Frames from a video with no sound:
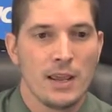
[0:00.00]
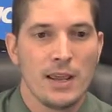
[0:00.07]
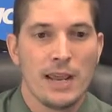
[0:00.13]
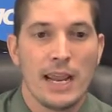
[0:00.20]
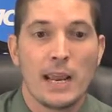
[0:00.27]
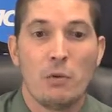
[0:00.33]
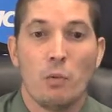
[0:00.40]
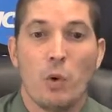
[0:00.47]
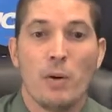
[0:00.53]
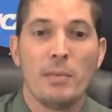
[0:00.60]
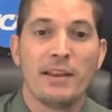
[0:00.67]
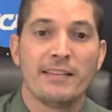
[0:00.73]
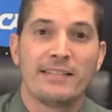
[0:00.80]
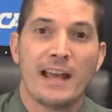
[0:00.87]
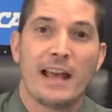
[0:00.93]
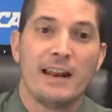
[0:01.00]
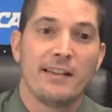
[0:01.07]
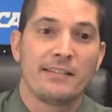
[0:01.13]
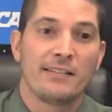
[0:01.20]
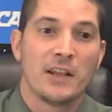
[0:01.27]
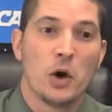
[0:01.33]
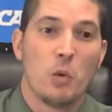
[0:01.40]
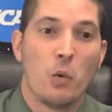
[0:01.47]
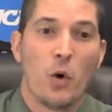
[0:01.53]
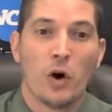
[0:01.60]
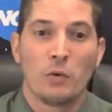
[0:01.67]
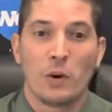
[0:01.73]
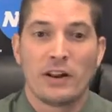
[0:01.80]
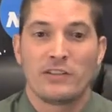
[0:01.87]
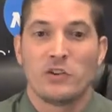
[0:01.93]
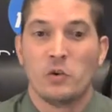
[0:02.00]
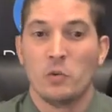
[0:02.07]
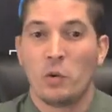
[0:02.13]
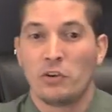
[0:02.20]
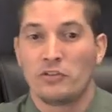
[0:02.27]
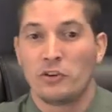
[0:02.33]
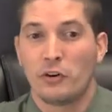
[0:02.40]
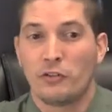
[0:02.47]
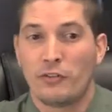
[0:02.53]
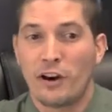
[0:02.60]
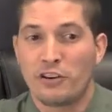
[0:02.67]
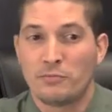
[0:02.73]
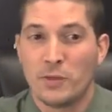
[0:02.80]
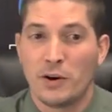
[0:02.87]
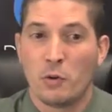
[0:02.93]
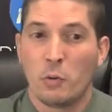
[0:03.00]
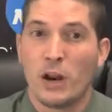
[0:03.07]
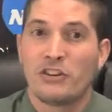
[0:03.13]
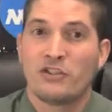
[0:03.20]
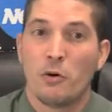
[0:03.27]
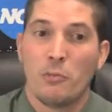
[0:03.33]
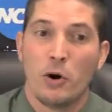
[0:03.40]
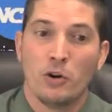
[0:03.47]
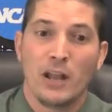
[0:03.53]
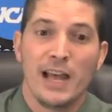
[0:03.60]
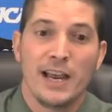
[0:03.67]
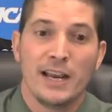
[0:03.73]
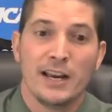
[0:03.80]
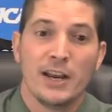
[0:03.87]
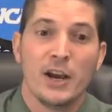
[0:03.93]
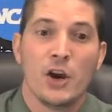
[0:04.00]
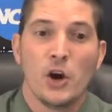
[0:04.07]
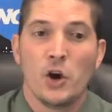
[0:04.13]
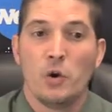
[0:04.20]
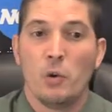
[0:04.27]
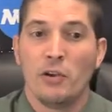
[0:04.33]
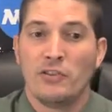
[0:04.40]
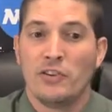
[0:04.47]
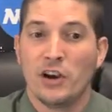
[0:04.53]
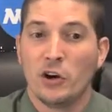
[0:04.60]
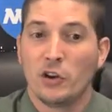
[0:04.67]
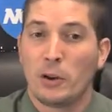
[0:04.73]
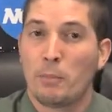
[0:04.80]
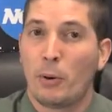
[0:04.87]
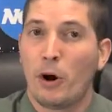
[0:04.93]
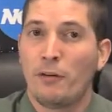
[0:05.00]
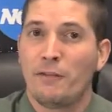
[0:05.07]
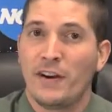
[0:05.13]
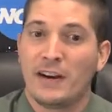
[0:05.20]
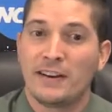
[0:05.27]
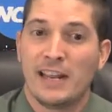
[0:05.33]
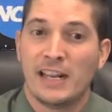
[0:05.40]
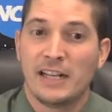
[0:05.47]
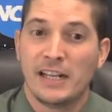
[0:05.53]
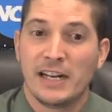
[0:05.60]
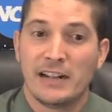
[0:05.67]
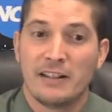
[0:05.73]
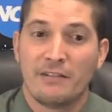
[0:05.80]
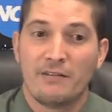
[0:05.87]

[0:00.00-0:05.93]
In women's tennis, the award went to Worcester freshman Rachel Mollet, who was nearly perfect in leading the